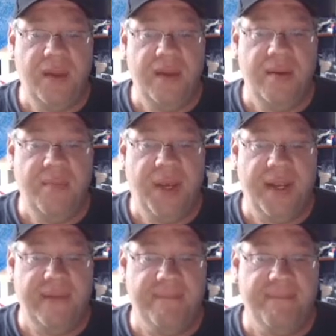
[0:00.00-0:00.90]

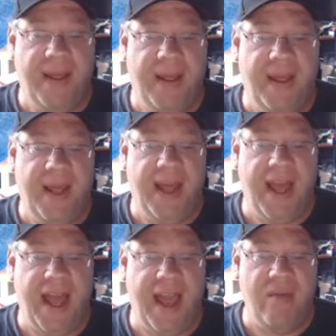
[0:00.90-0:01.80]
but
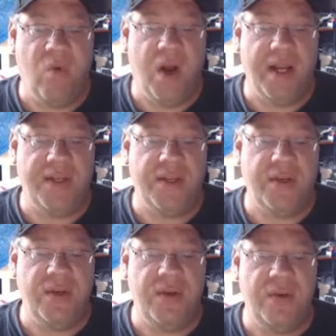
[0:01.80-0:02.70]
I wanted
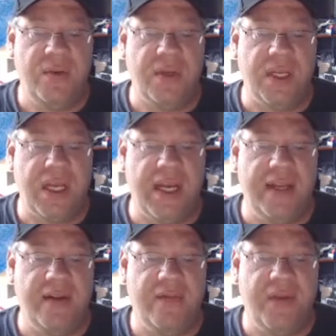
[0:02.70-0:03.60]
to kind
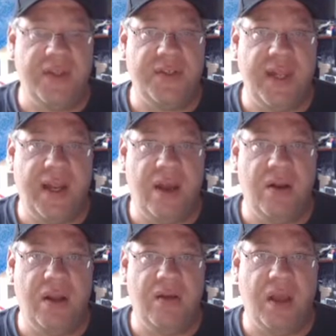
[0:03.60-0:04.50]
of set out
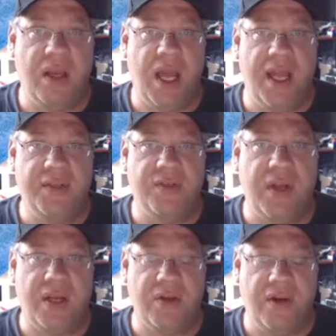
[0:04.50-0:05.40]
a, a
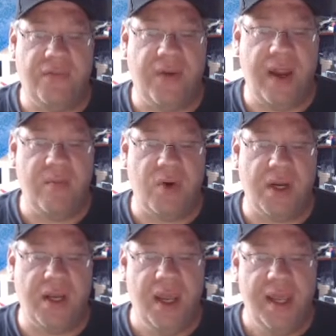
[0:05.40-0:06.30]
construct or a
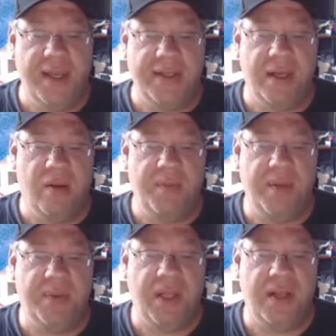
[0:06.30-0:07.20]
framework to help
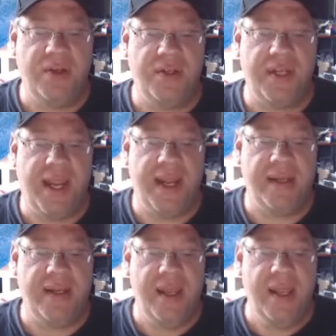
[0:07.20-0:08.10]
people
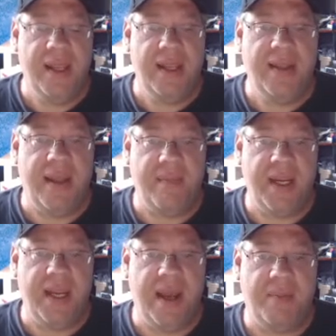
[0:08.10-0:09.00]
understand that
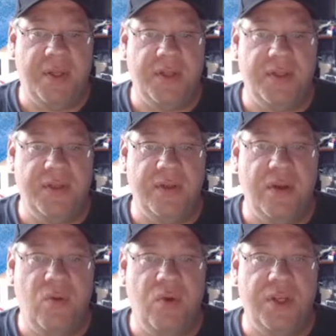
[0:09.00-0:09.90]
Minneapolis
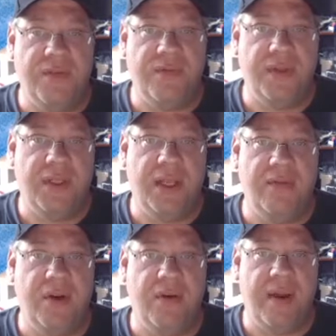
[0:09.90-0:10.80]
was full of
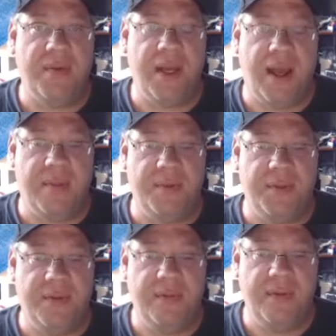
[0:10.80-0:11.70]
corrupt
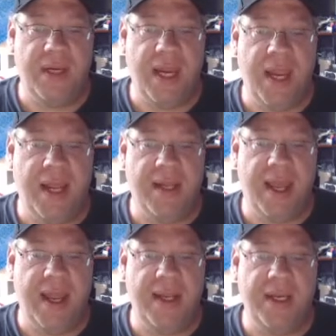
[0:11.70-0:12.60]
cops. And
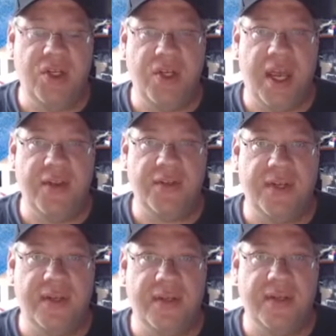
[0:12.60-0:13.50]
I need you guys
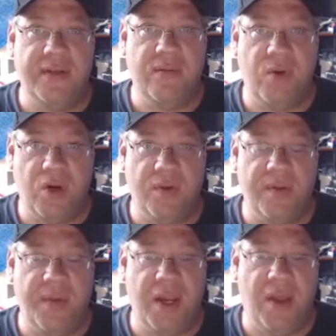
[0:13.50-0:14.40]
to, to work with me on